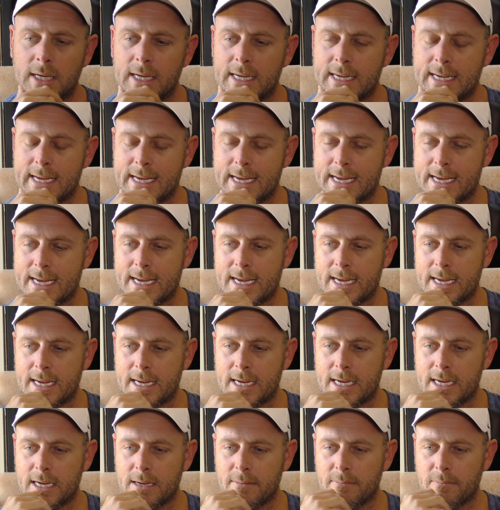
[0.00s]

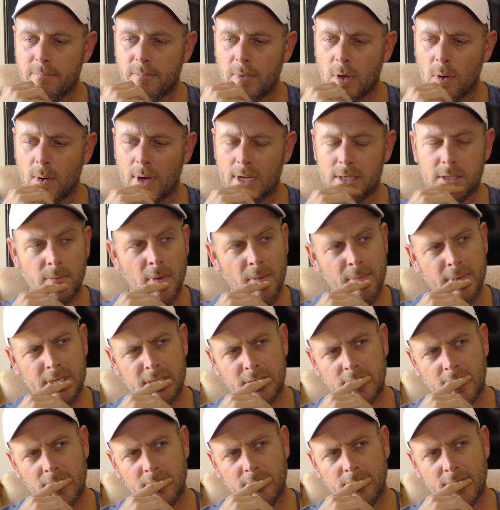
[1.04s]
Who else am I
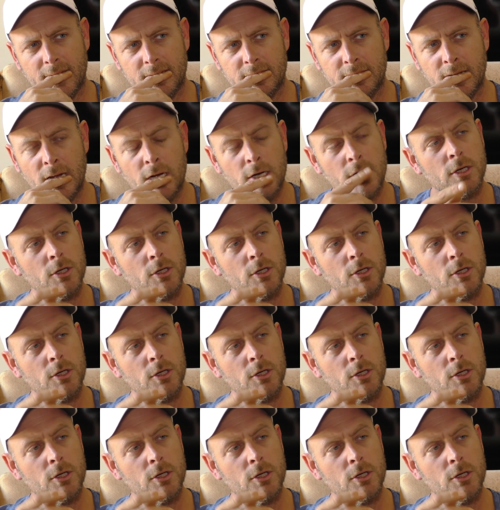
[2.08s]
missing? Anyone else?